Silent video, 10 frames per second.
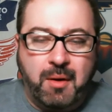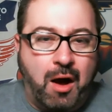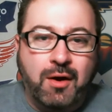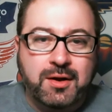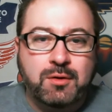
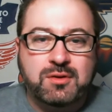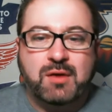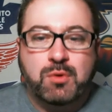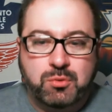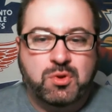All I know,
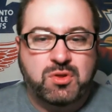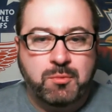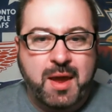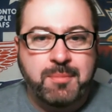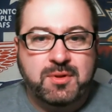like with the
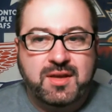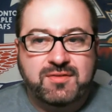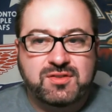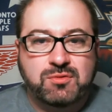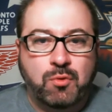Maple
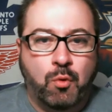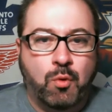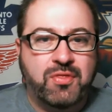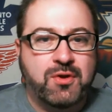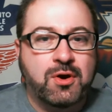Leafs,
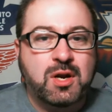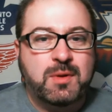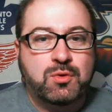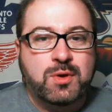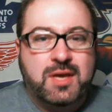what they're going to
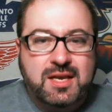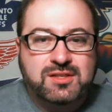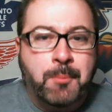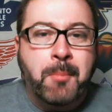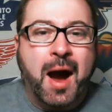be doing is
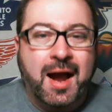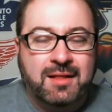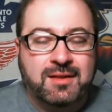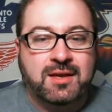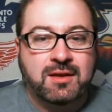
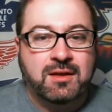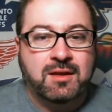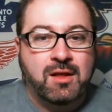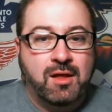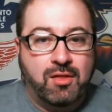compiling
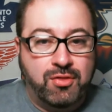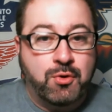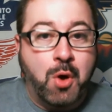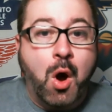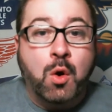
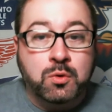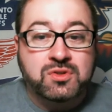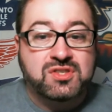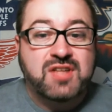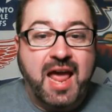their own
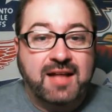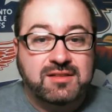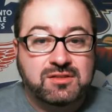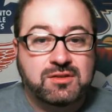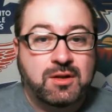
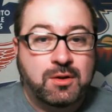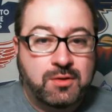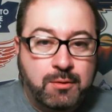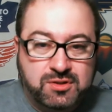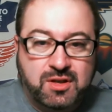stats.
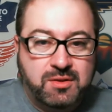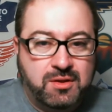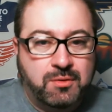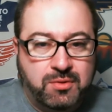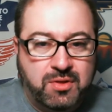That was
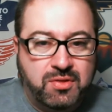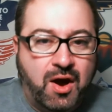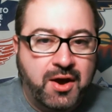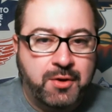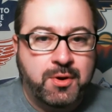the
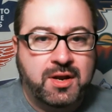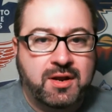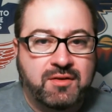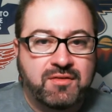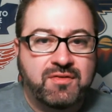hiring
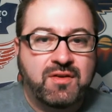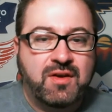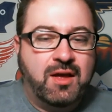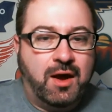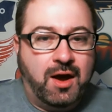of
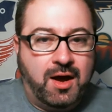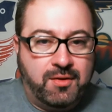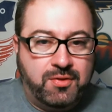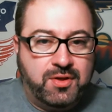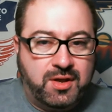
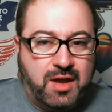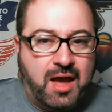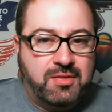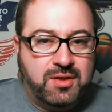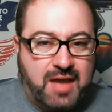
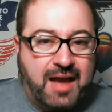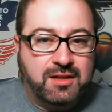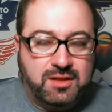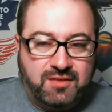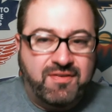
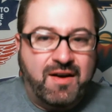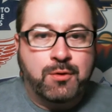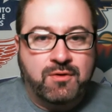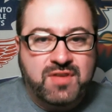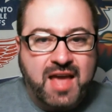the
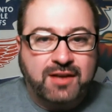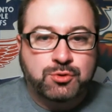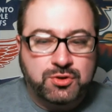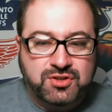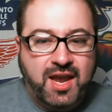founder of the
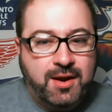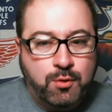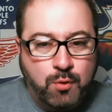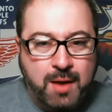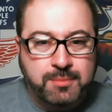Extra
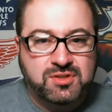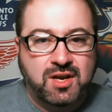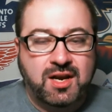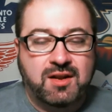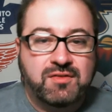Skater
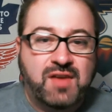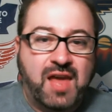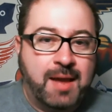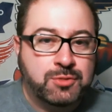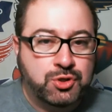website, of
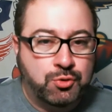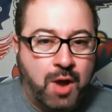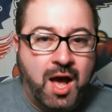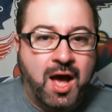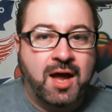Cam
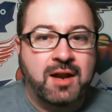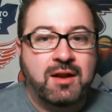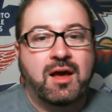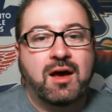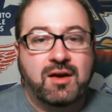
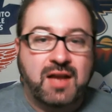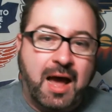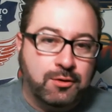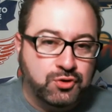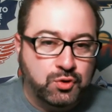Chiron,
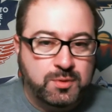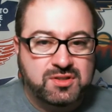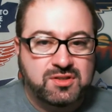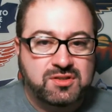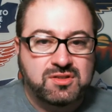Kyle
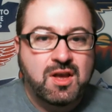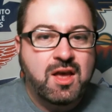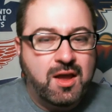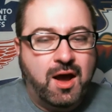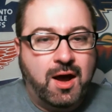Dubas
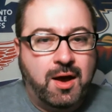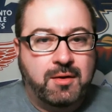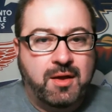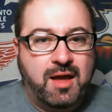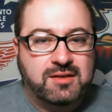
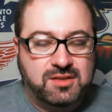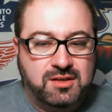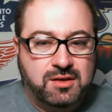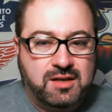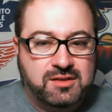as
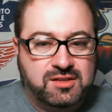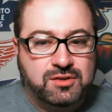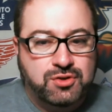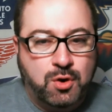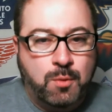an
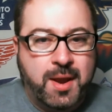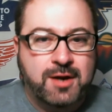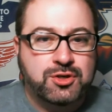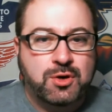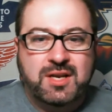assistant general
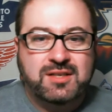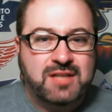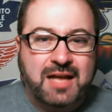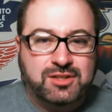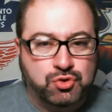manager. He's
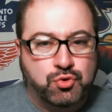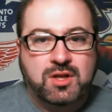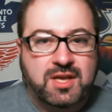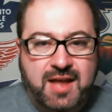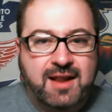not
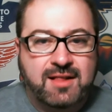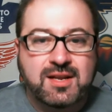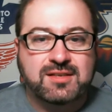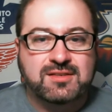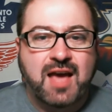strictly an
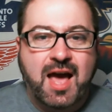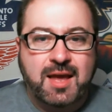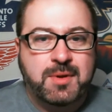analytics guy.